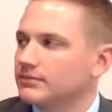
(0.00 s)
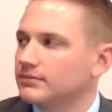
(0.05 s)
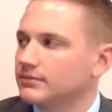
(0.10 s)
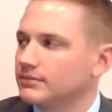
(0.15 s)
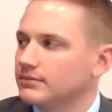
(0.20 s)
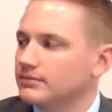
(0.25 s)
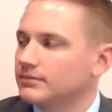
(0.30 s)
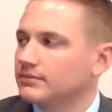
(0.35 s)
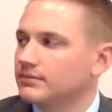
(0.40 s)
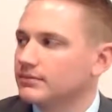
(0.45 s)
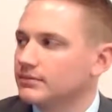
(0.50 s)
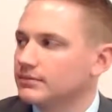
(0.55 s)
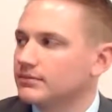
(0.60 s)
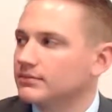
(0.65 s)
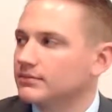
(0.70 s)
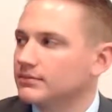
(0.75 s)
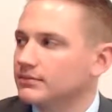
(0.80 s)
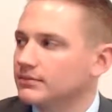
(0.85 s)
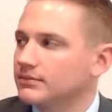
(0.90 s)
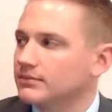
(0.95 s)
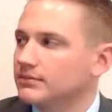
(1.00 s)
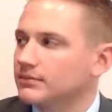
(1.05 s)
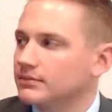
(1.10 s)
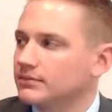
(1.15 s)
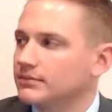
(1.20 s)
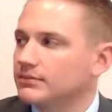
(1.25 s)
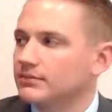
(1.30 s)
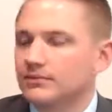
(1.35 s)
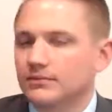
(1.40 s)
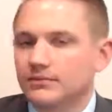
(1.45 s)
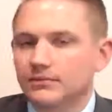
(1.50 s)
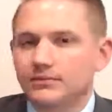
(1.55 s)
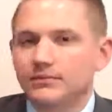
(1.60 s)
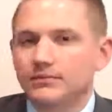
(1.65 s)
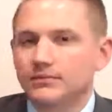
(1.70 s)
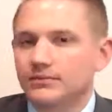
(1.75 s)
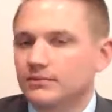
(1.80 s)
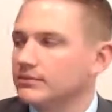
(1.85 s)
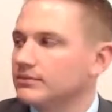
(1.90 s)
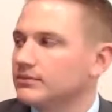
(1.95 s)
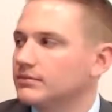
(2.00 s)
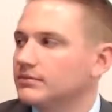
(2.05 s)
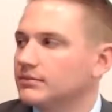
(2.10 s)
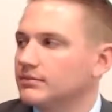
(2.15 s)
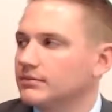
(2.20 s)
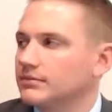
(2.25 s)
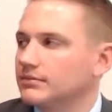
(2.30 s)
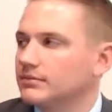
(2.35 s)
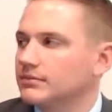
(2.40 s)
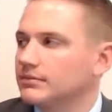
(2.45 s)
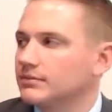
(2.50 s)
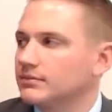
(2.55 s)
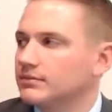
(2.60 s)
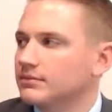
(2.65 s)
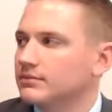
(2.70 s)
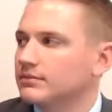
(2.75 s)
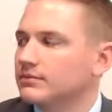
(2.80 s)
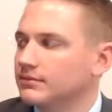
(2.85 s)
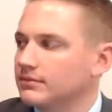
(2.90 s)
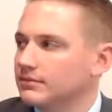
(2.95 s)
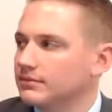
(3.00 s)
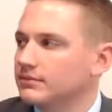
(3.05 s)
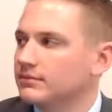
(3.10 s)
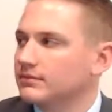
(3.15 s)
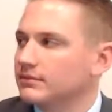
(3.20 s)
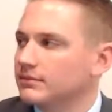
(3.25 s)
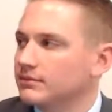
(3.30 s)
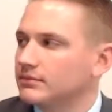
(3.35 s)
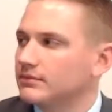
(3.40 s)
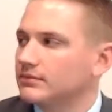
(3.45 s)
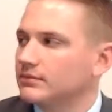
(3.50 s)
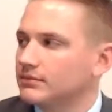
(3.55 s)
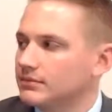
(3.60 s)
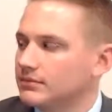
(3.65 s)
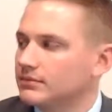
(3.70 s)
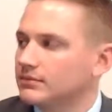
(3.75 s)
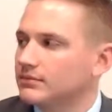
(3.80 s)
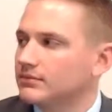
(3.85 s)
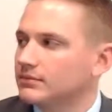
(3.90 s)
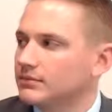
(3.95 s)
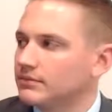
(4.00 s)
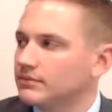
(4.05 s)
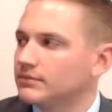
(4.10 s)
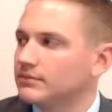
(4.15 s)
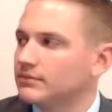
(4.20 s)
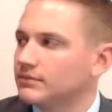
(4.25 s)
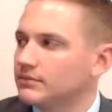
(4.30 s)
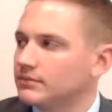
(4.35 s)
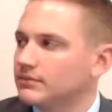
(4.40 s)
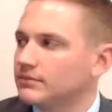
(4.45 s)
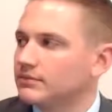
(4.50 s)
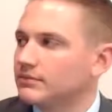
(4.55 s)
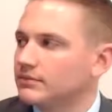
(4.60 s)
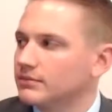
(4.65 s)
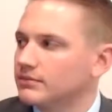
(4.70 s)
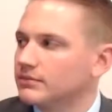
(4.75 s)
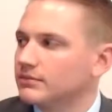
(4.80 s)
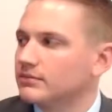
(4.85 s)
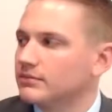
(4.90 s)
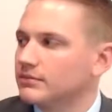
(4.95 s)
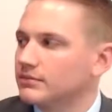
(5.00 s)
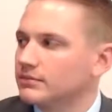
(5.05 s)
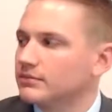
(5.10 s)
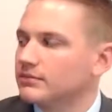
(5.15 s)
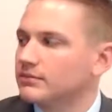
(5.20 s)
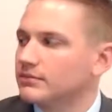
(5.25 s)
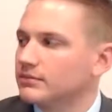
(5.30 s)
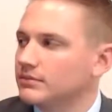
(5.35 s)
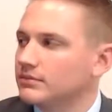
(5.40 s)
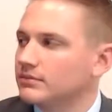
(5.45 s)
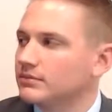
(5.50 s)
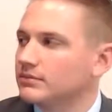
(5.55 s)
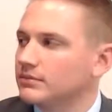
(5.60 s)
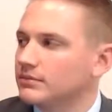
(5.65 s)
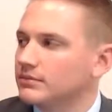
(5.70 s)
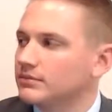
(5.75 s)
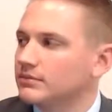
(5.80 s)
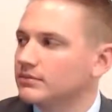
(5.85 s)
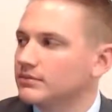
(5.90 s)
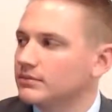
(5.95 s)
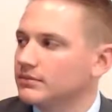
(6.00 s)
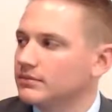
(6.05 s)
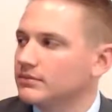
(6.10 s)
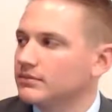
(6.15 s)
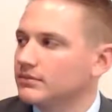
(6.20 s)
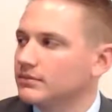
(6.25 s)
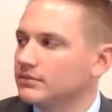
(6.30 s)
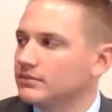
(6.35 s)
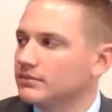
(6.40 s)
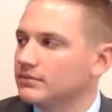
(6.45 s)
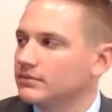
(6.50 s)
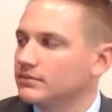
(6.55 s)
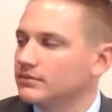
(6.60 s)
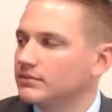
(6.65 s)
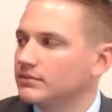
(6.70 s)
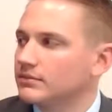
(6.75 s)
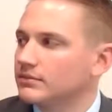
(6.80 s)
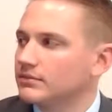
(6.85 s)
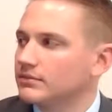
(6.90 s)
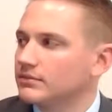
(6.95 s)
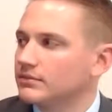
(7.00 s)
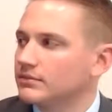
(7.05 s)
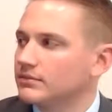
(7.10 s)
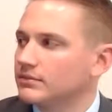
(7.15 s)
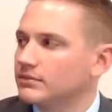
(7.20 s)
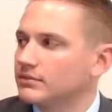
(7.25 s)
(silent)